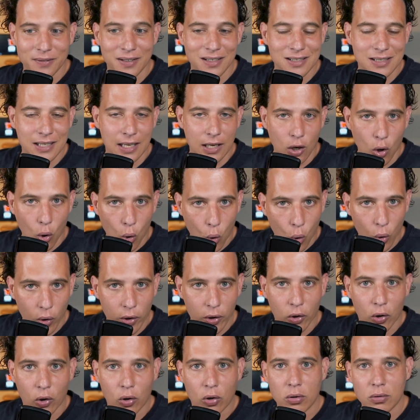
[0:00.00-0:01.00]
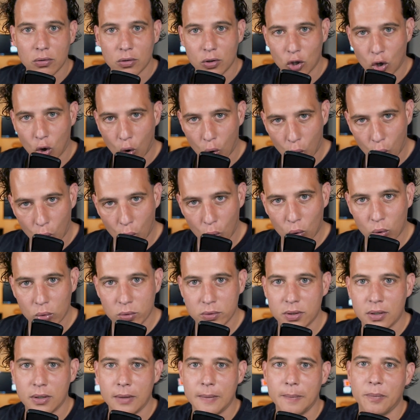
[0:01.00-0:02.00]
things like oil,
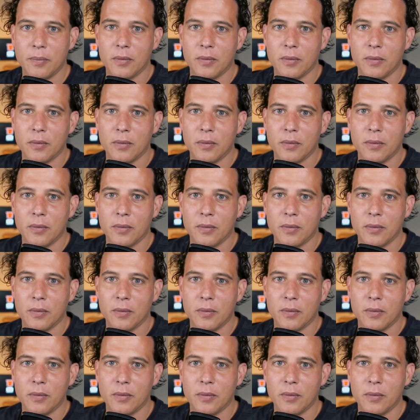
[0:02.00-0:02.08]
gold,